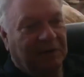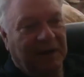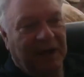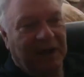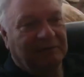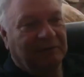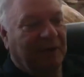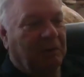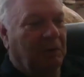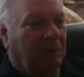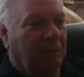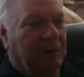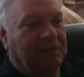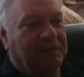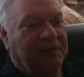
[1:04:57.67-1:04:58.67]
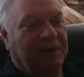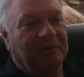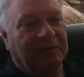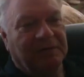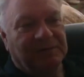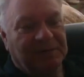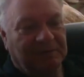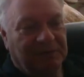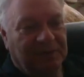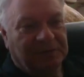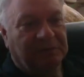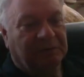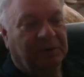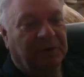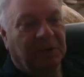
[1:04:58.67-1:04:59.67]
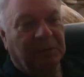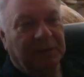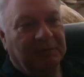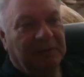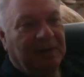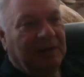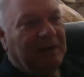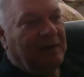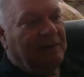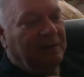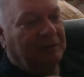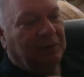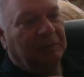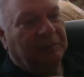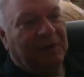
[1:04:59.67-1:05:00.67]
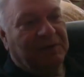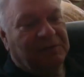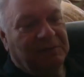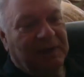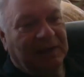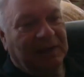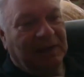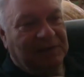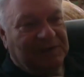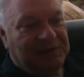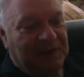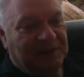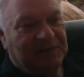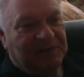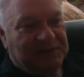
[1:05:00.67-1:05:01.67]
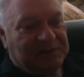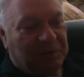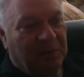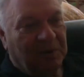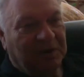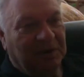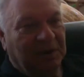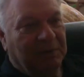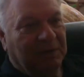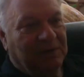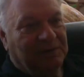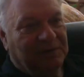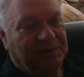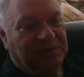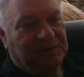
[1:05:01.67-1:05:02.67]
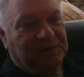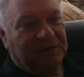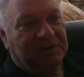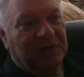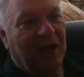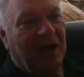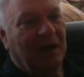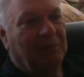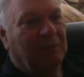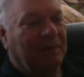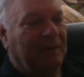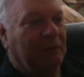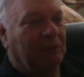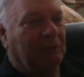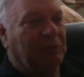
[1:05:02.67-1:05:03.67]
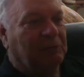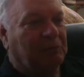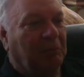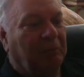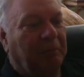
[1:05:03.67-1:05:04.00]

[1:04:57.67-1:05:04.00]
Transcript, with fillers: you don't have like, well, where's the evidence of this group? It, the group doesn't make any sense historically because this is a time when there was